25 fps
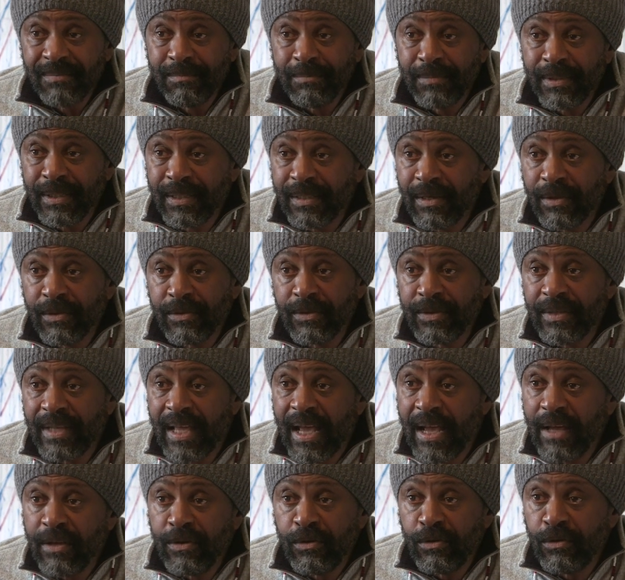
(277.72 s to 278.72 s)
Because
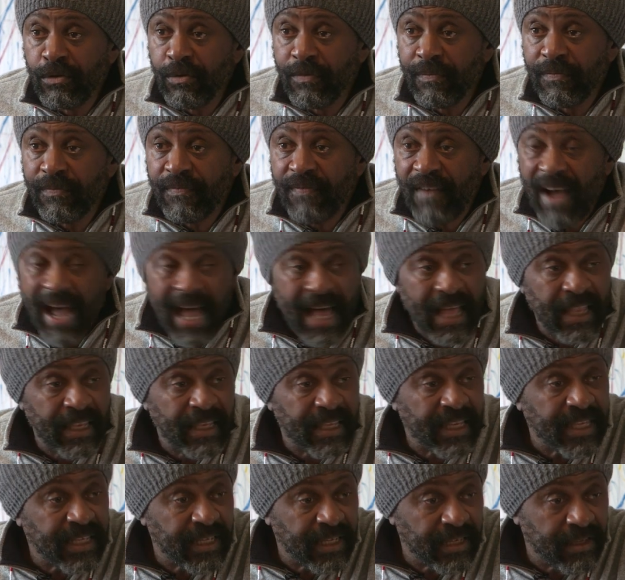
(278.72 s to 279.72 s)
now you're
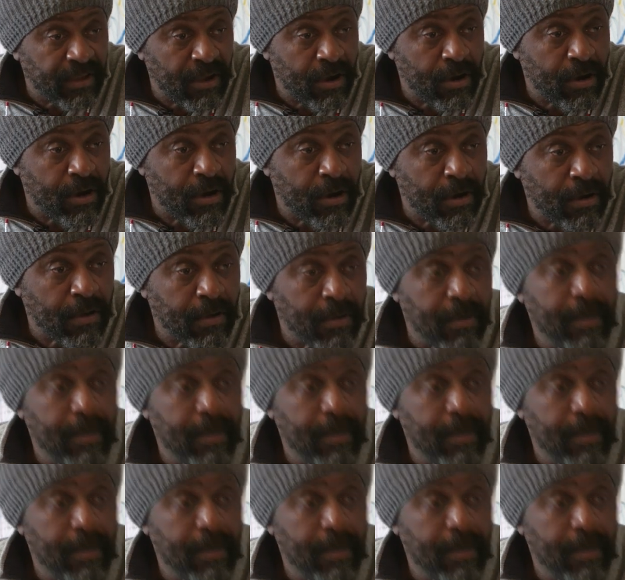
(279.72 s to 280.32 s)
violating her